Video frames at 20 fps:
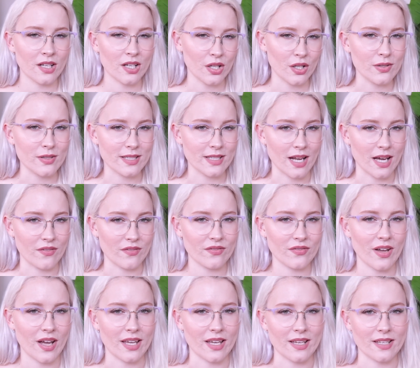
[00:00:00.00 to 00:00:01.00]
Close
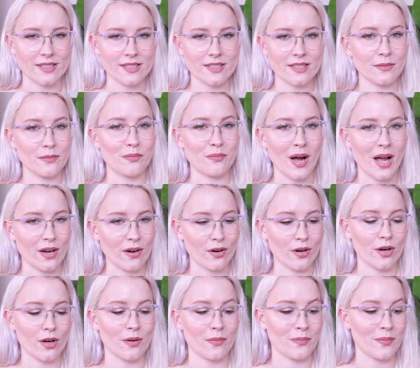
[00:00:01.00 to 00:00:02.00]
enough, I guess.
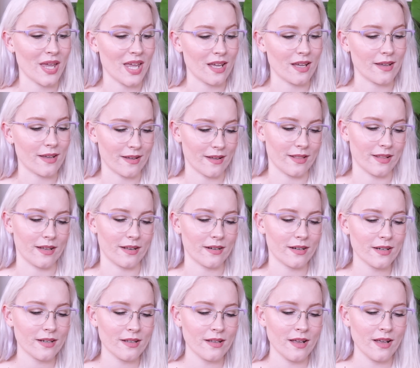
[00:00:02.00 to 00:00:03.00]
Micro pink
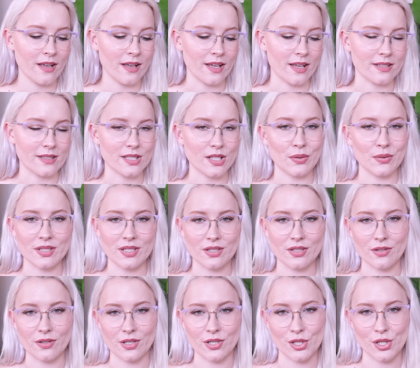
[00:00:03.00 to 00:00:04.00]
glitter. It's going to
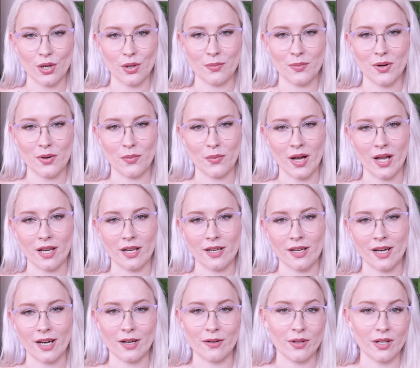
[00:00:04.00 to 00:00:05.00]
do the job
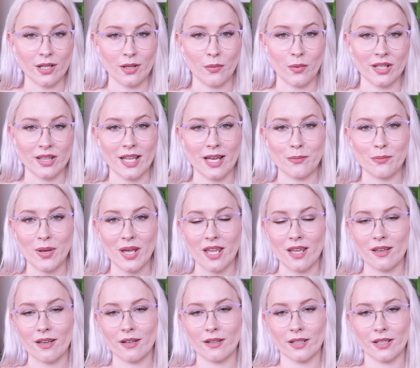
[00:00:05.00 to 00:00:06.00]
when I really want that
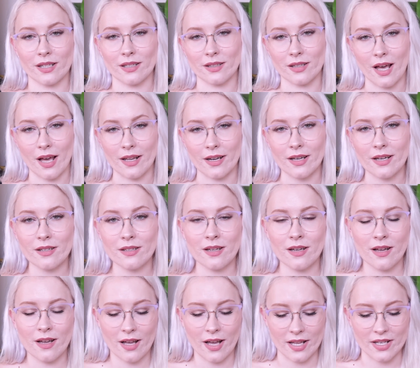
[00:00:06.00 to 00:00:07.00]
pink glitter liner.
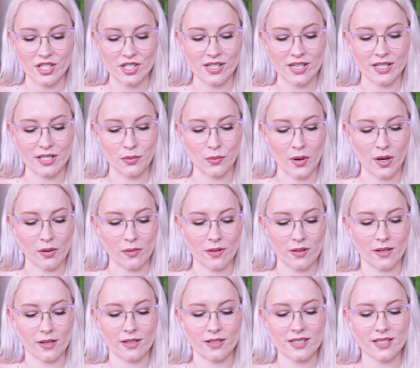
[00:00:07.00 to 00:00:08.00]
I just need to work
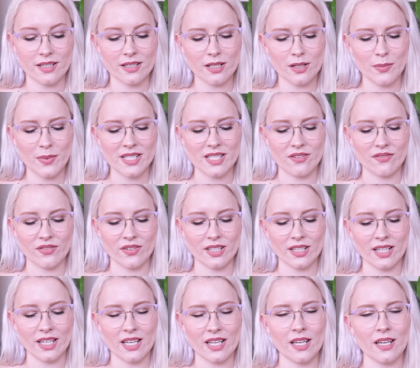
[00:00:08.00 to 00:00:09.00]
with it a little bit
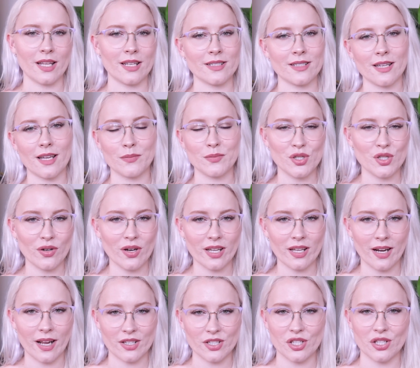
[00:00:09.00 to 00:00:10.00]
differently, and I'm sure I
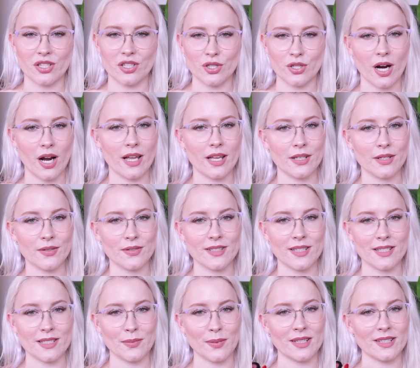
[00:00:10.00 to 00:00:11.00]
can actually try and use
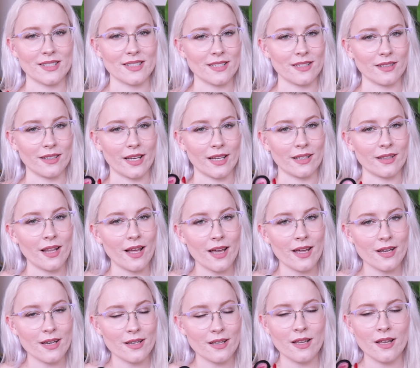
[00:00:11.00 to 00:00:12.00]
this one still like a
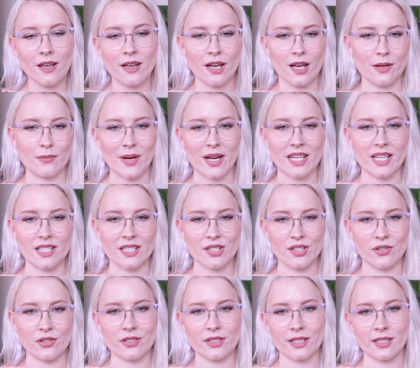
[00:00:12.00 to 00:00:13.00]
liner. I might need
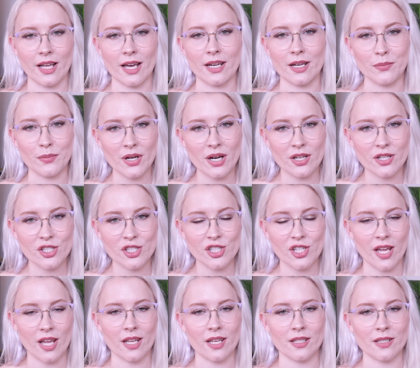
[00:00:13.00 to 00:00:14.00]
to use a liner
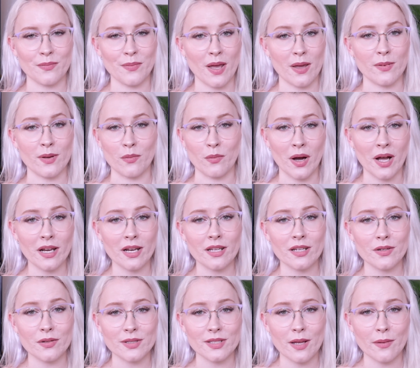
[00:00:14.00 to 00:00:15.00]
brush and maybe wet
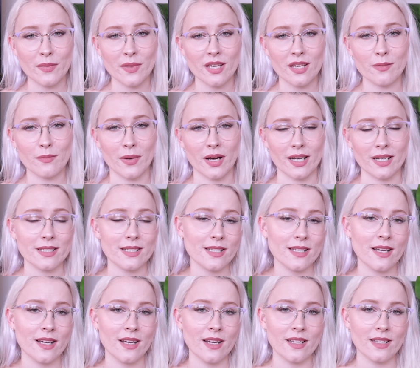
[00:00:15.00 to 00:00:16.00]
it or something, but
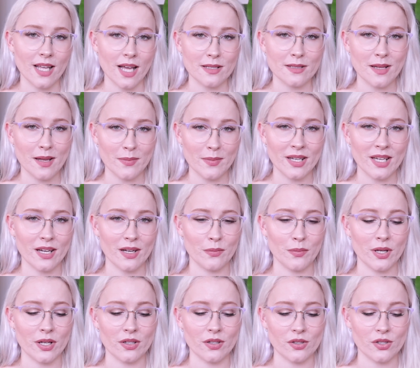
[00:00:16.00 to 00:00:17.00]
that's something I
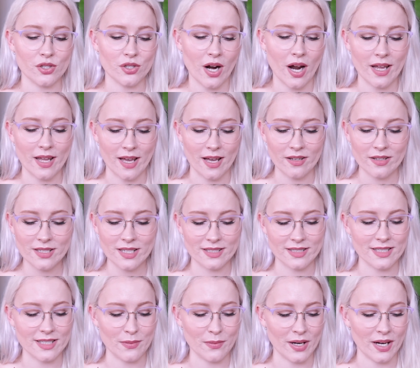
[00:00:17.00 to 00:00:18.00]
will try out
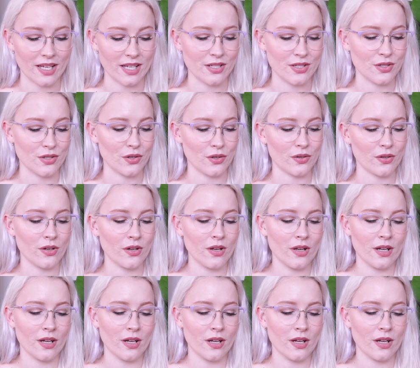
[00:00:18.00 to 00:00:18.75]
and see what I can do.